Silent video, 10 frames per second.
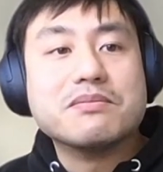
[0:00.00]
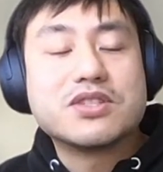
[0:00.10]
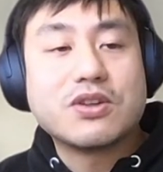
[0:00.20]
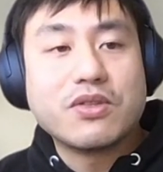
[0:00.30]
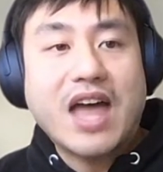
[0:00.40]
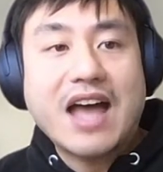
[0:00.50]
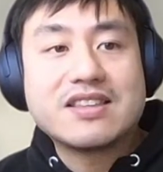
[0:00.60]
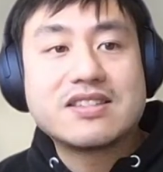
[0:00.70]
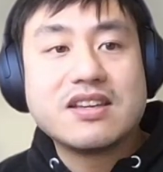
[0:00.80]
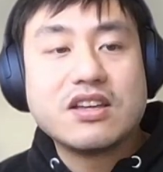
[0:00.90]
so
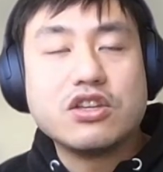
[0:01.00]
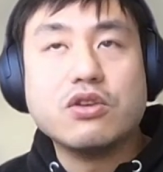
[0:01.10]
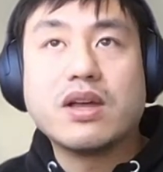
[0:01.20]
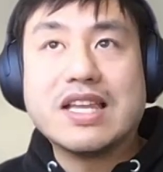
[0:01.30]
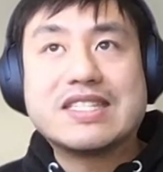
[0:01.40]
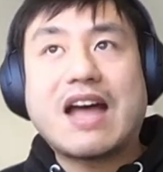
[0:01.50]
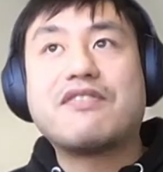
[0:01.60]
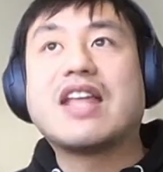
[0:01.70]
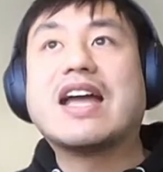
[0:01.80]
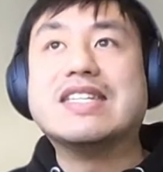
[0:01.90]
that you at least
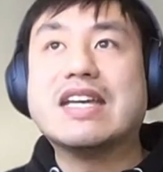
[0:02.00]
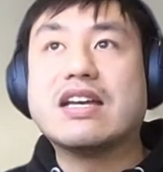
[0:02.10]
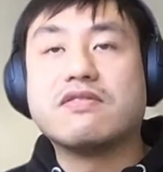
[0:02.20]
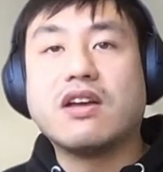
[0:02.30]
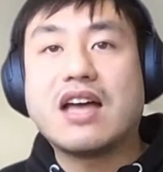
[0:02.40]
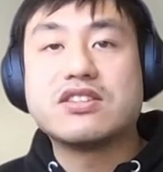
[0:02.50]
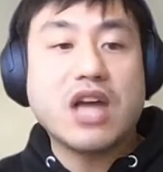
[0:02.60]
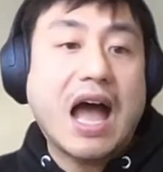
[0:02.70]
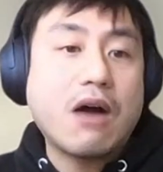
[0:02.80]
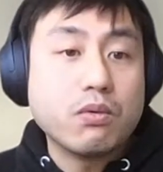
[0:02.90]
have an idea as
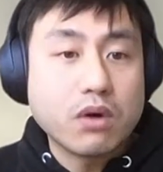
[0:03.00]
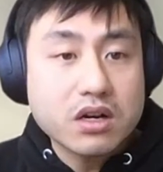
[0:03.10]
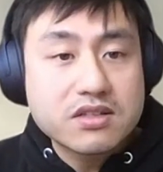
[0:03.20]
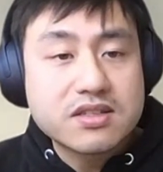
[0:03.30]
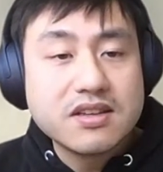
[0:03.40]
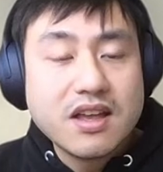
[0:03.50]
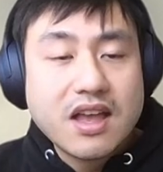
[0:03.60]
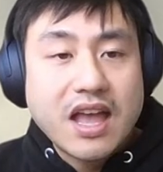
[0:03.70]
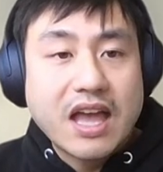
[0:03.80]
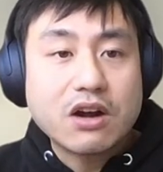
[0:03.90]
to how it works.
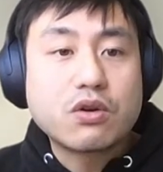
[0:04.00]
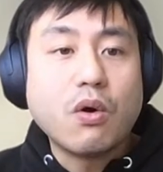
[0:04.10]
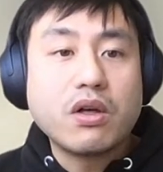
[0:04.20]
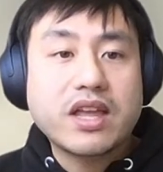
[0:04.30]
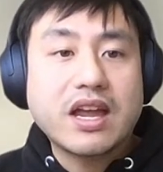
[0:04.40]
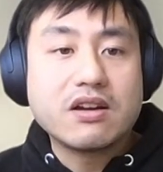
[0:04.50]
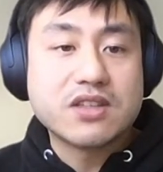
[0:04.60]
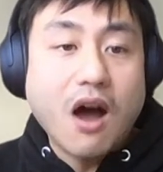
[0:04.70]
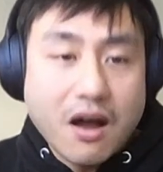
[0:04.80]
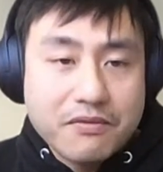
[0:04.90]
And our goal here
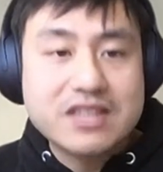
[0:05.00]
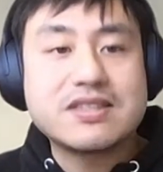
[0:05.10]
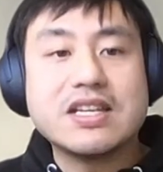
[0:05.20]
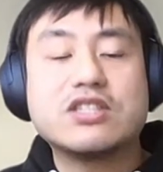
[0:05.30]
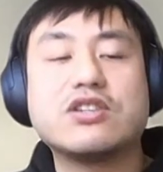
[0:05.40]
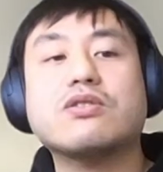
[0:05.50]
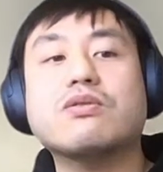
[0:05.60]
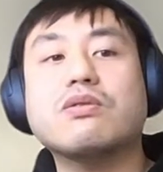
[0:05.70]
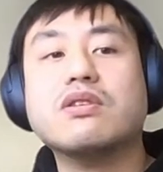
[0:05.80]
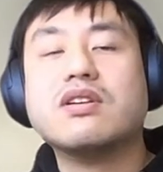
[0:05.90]
is obviously
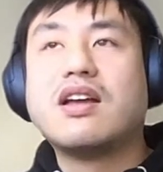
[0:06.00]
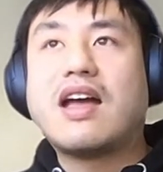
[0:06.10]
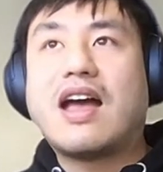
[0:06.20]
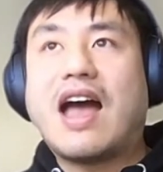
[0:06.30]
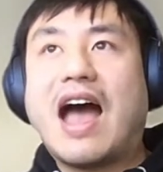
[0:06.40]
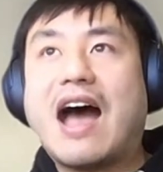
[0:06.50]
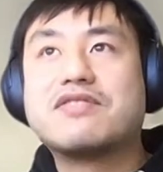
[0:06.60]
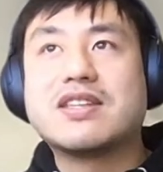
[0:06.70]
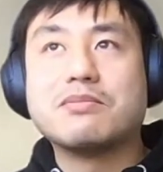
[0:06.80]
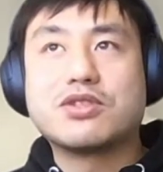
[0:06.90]
to have
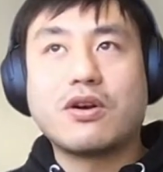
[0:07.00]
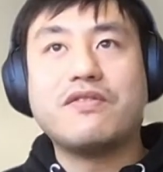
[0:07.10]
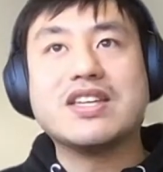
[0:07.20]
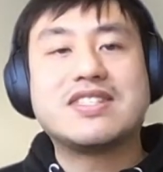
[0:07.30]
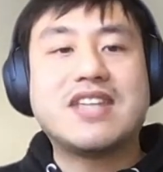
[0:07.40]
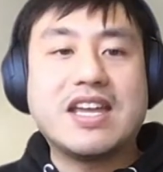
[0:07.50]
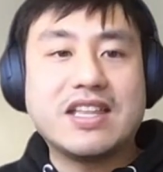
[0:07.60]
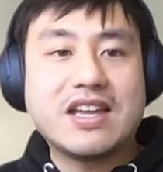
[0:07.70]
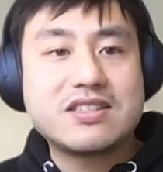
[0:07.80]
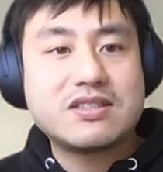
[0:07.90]
some sort of a
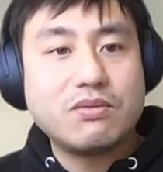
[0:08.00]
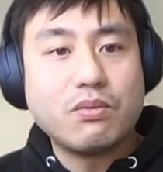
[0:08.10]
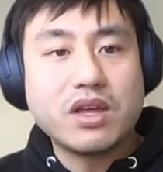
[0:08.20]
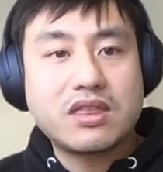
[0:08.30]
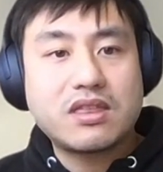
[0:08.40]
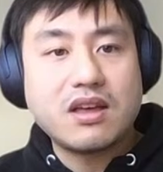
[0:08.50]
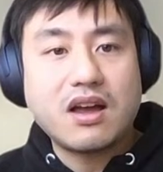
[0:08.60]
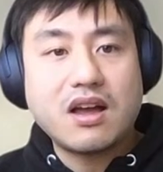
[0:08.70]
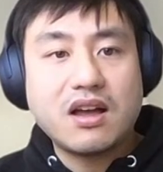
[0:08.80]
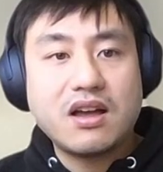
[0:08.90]
stickiness with
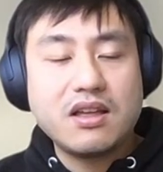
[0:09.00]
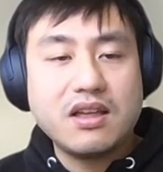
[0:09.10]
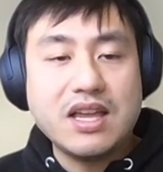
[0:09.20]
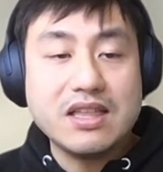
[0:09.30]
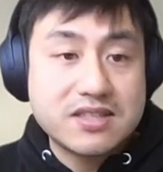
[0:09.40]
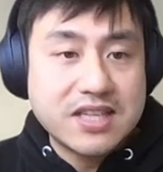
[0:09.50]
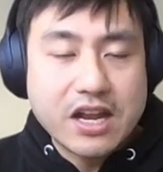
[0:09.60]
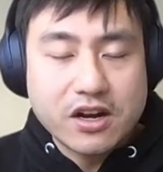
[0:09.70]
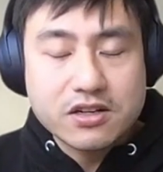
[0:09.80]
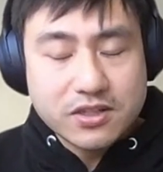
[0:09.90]
ETH
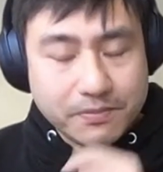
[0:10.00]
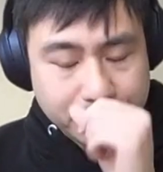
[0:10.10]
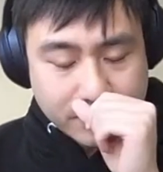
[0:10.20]
stakers,